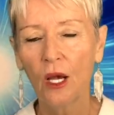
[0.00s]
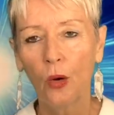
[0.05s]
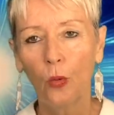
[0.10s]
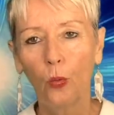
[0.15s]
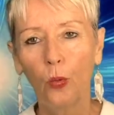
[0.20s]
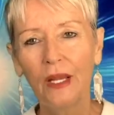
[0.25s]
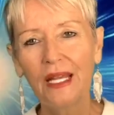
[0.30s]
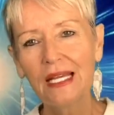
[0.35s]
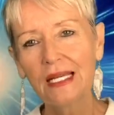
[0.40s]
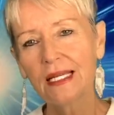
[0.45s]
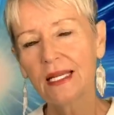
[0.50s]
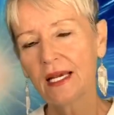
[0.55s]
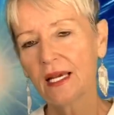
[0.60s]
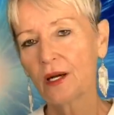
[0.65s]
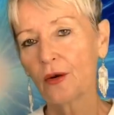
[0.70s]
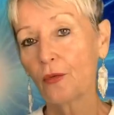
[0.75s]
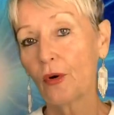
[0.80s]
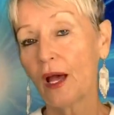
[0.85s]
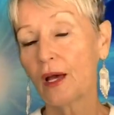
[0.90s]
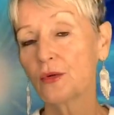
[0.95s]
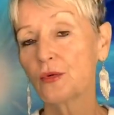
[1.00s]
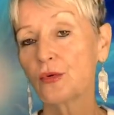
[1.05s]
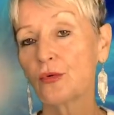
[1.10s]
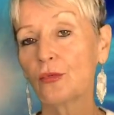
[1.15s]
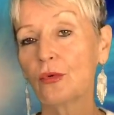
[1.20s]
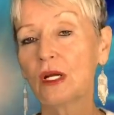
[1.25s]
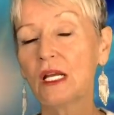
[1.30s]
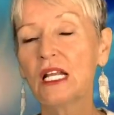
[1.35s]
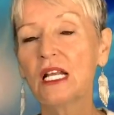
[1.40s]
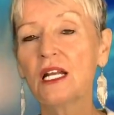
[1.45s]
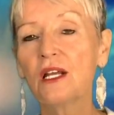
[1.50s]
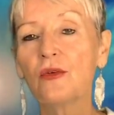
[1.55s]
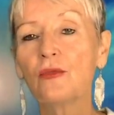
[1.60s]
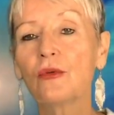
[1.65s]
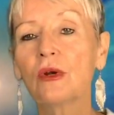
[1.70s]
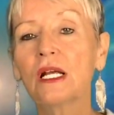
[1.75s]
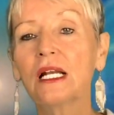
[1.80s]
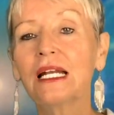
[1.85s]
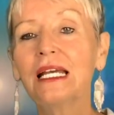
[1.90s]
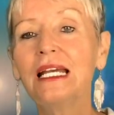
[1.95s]
we can get around really,
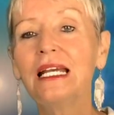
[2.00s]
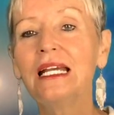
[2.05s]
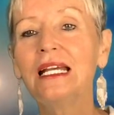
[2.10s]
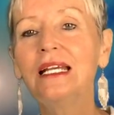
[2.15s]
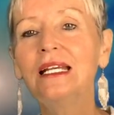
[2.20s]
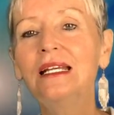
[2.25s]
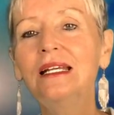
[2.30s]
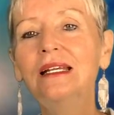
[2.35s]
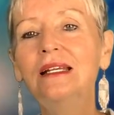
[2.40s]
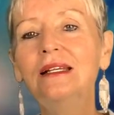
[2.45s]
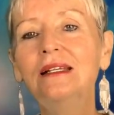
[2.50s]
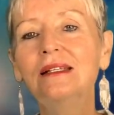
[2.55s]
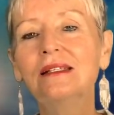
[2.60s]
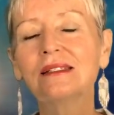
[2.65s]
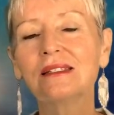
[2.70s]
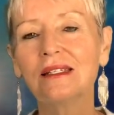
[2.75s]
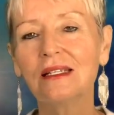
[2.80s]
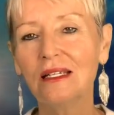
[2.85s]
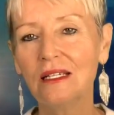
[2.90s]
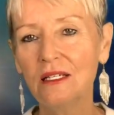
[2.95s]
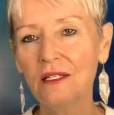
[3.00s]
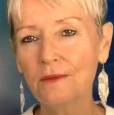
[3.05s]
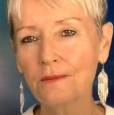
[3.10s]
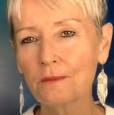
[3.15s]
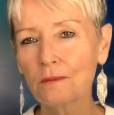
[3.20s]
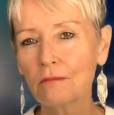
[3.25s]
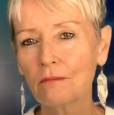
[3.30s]
really easy